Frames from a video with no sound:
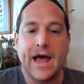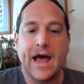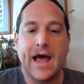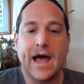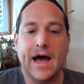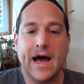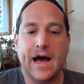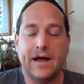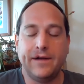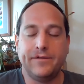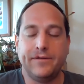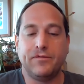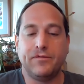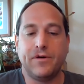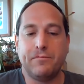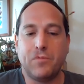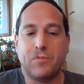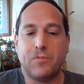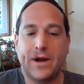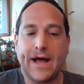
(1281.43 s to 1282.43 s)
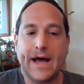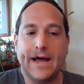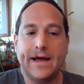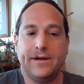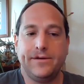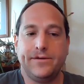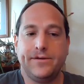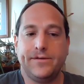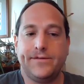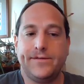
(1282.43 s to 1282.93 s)
And from what I
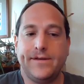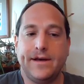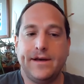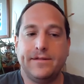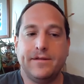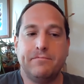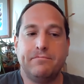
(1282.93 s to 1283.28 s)
understand,